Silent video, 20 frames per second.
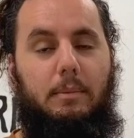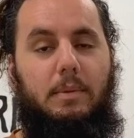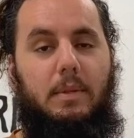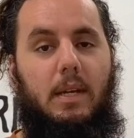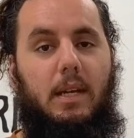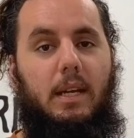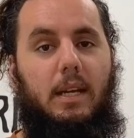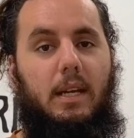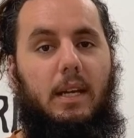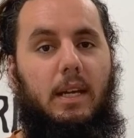
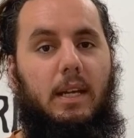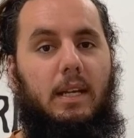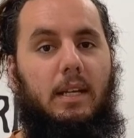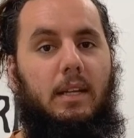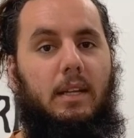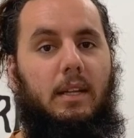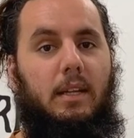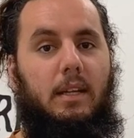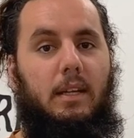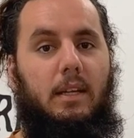website
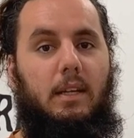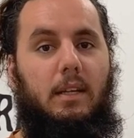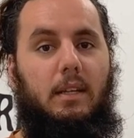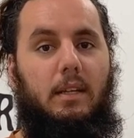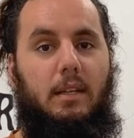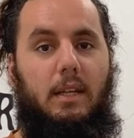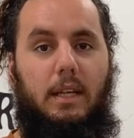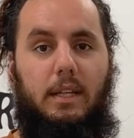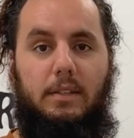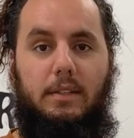in
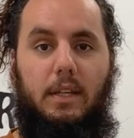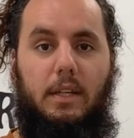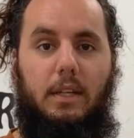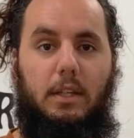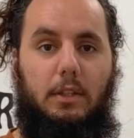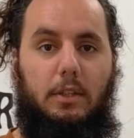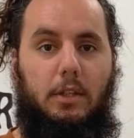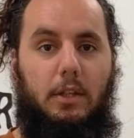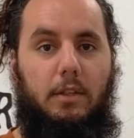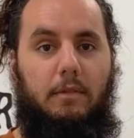the like
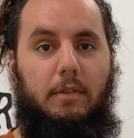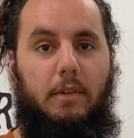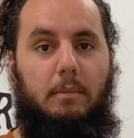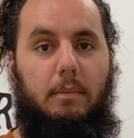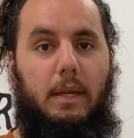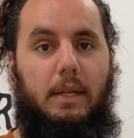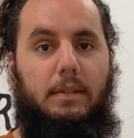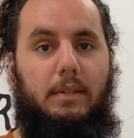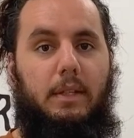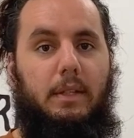signature of your
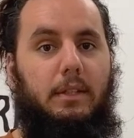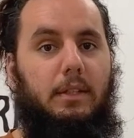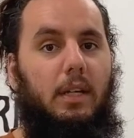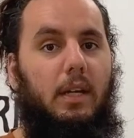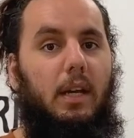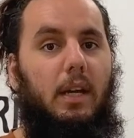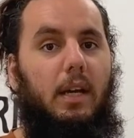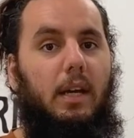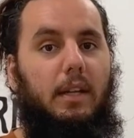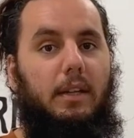message,
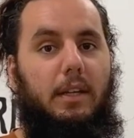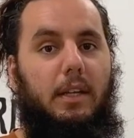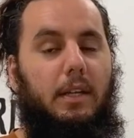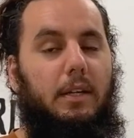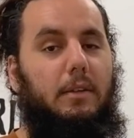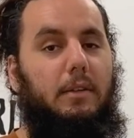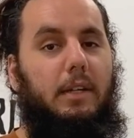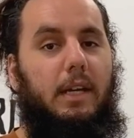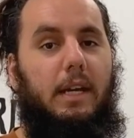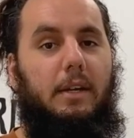
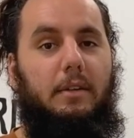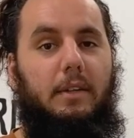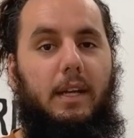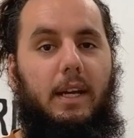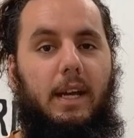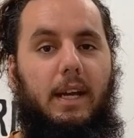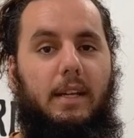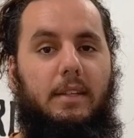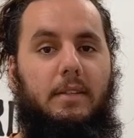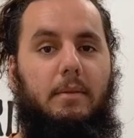they'll count
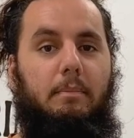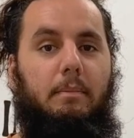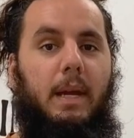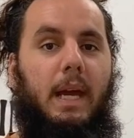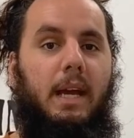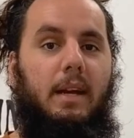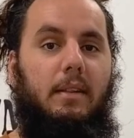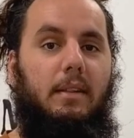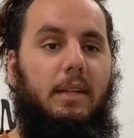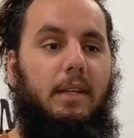that as a
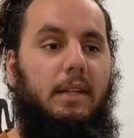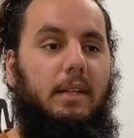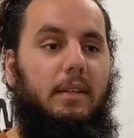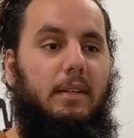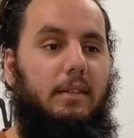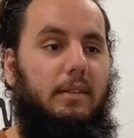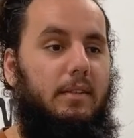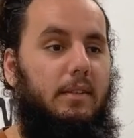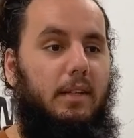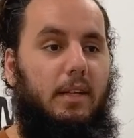backlink
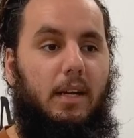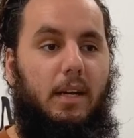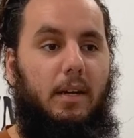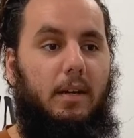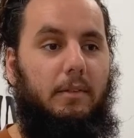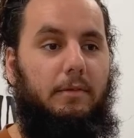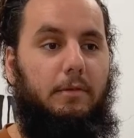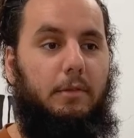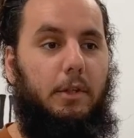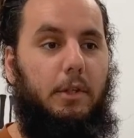
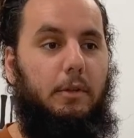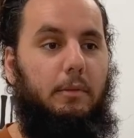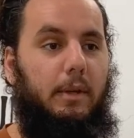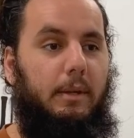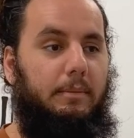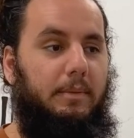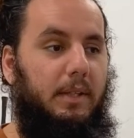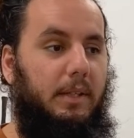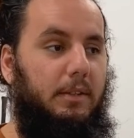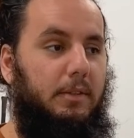for your
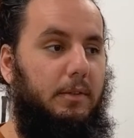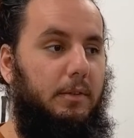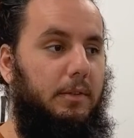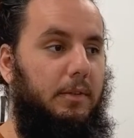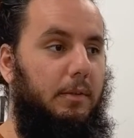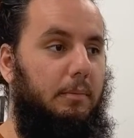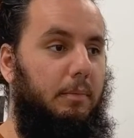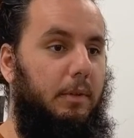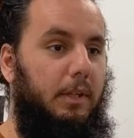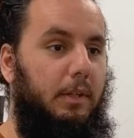website. So
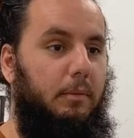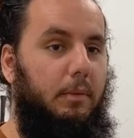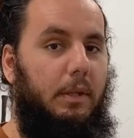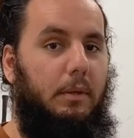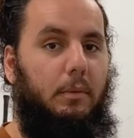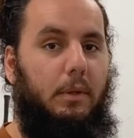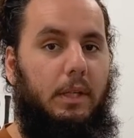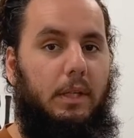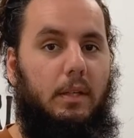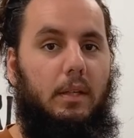it's a pretty
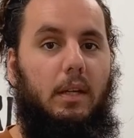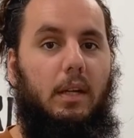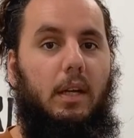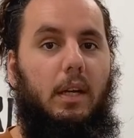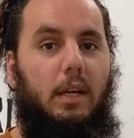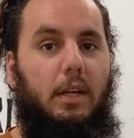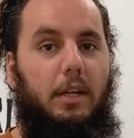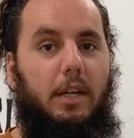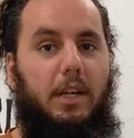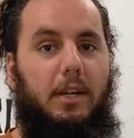win-win.
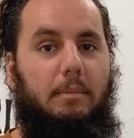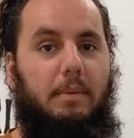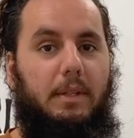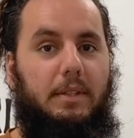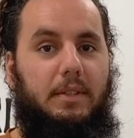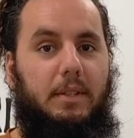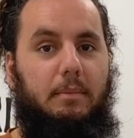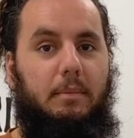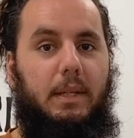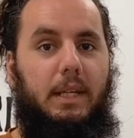You're
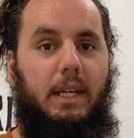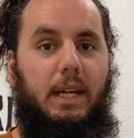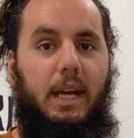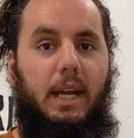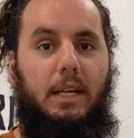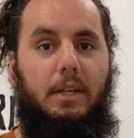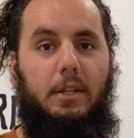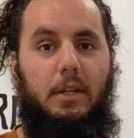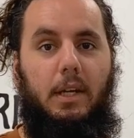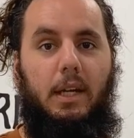helping somebody
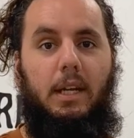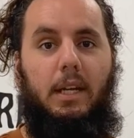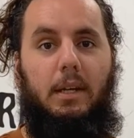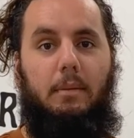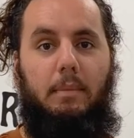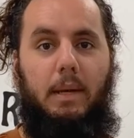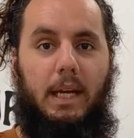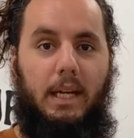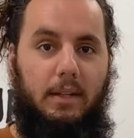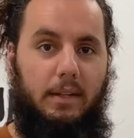and you're
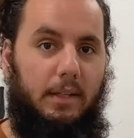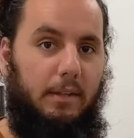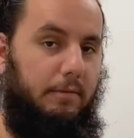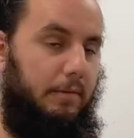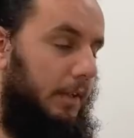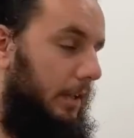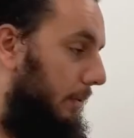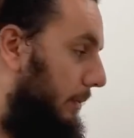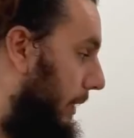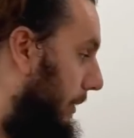getting a
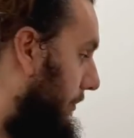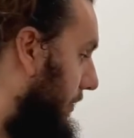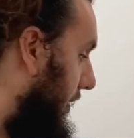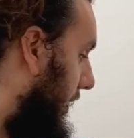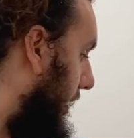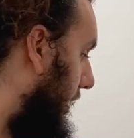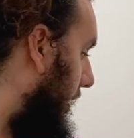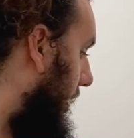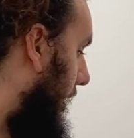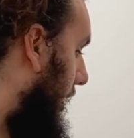backlink for your
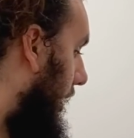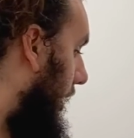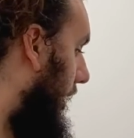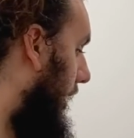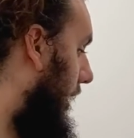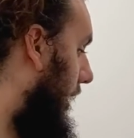website.